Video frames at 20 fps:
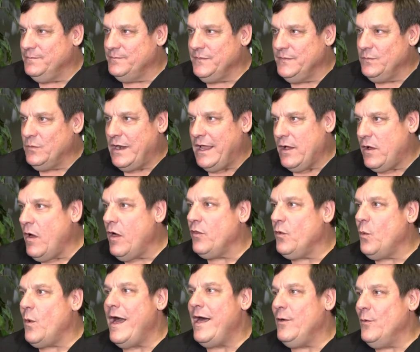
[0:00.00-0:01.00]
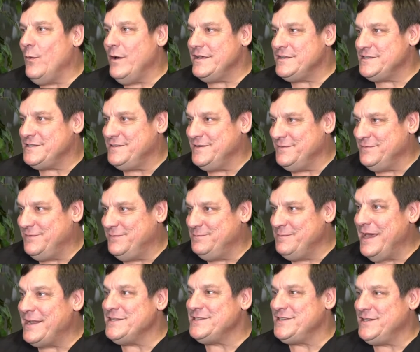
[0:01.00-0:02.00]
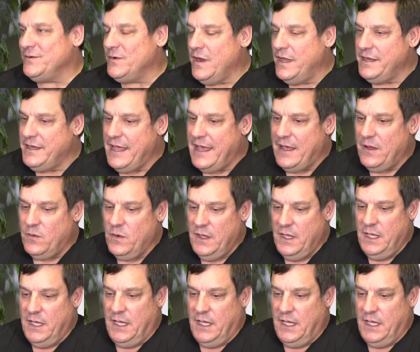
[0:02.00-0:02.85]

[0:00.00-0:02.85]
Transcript: what I call the Wild West of medicine right now.